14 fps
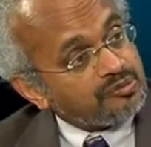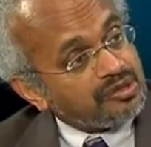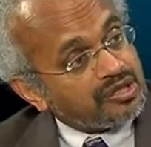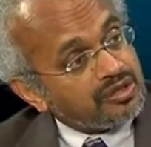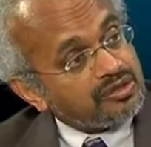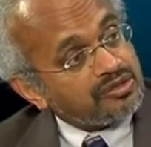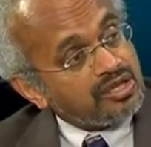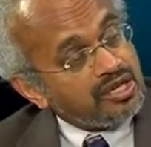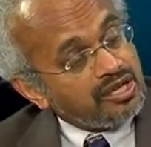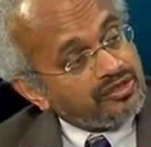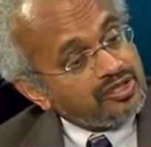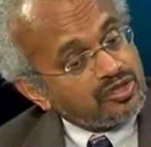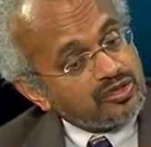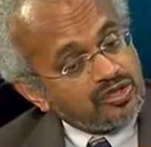because
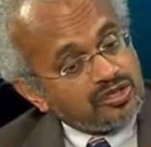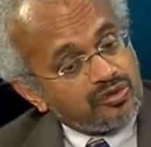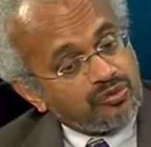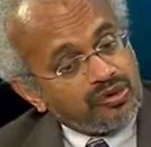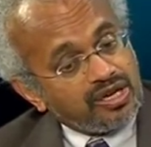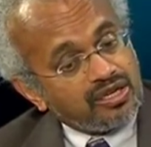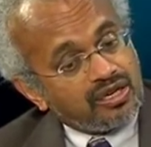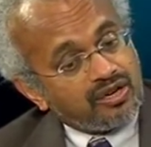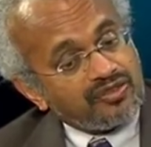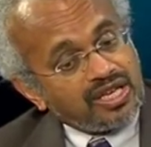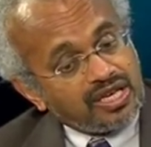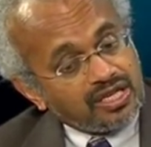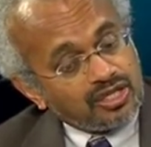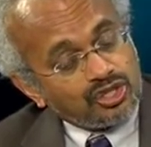this is a way of
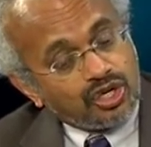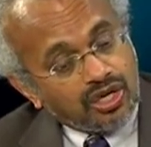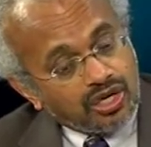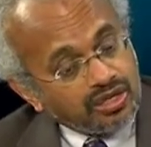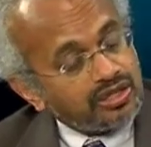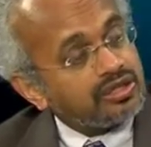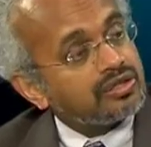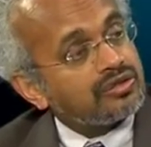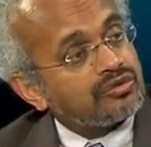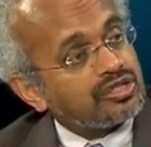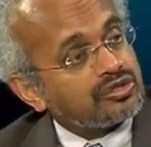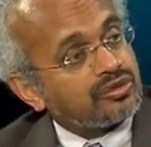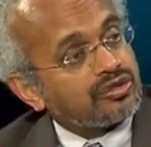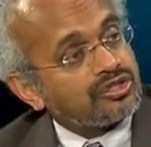getting targeted
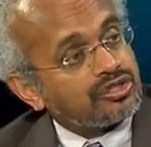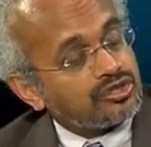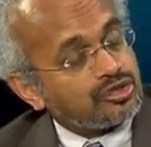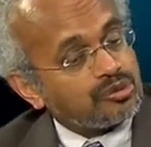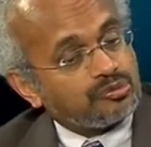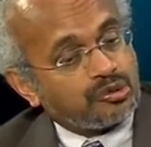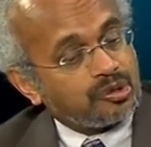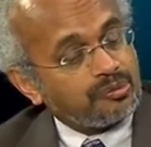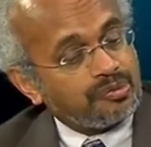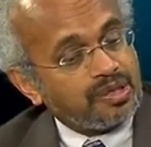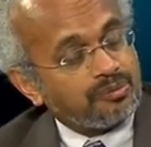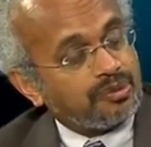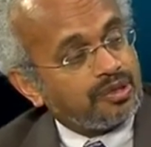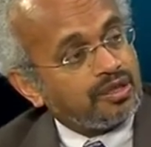resources to poor
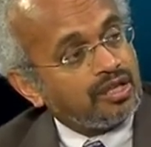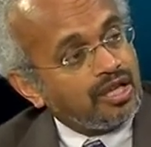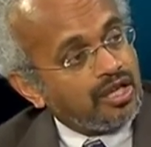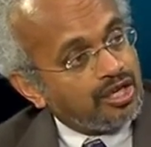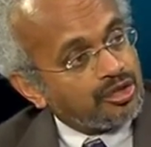people